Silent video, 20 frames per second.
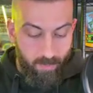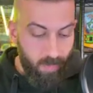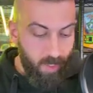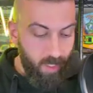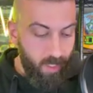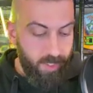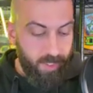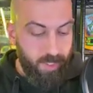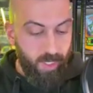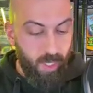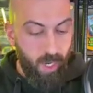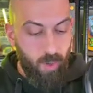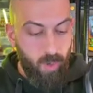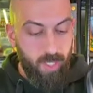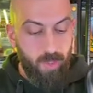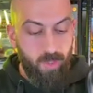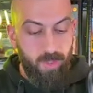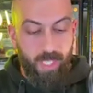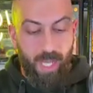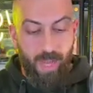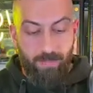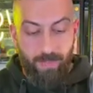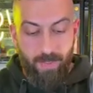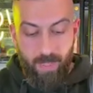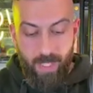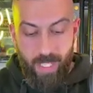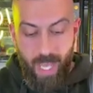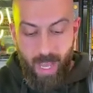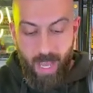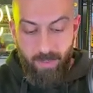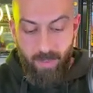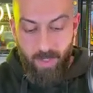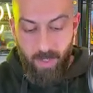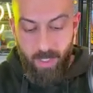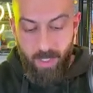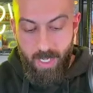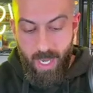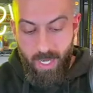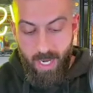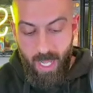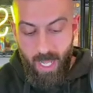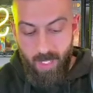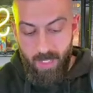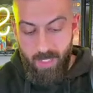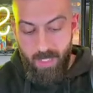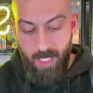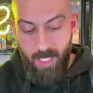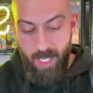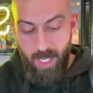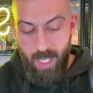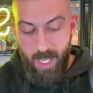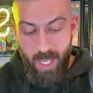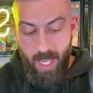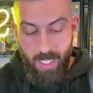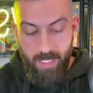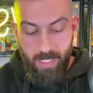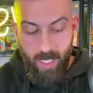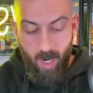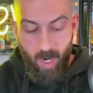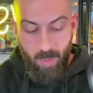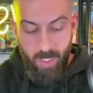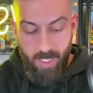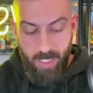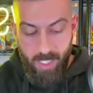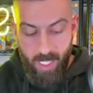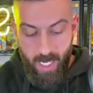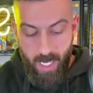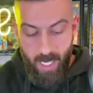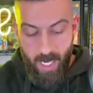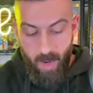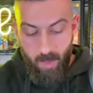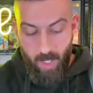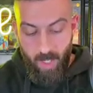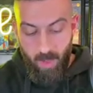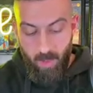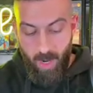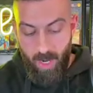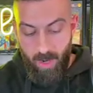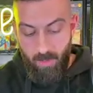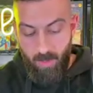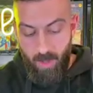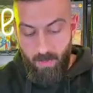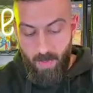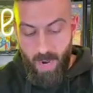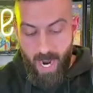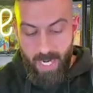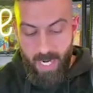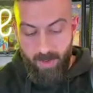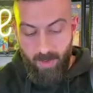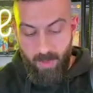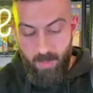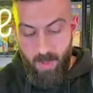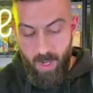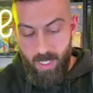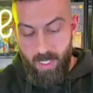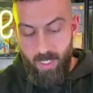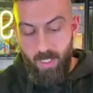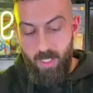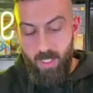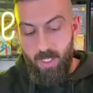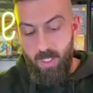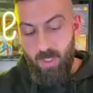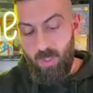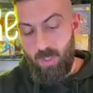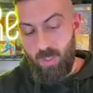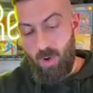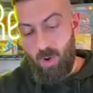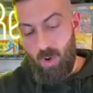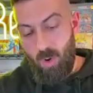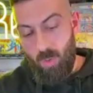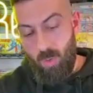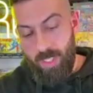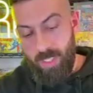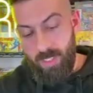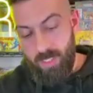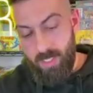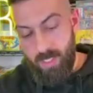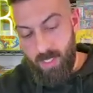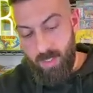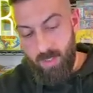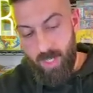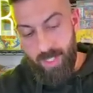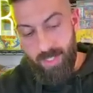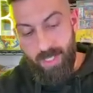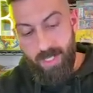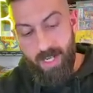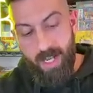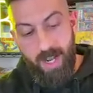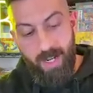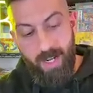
So you definitely have good non-hollows. As I always say, I want to re remind everybody you can always grade the non